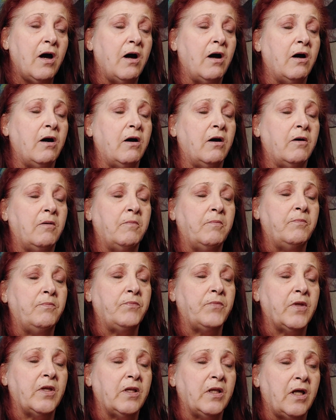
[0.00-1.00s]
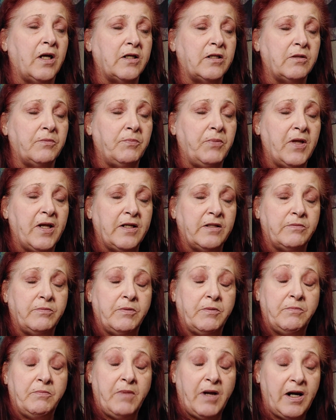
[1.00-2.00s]
um, and lots of plans have
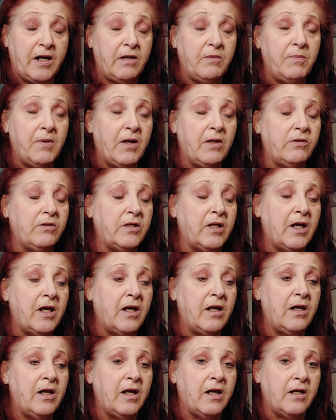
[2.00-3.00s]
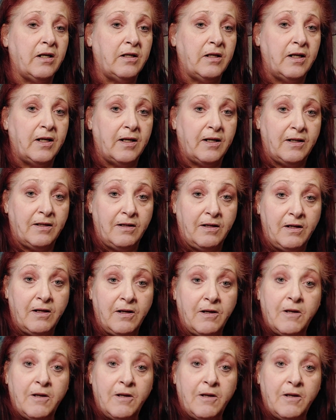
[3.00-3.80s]
been made about that, and then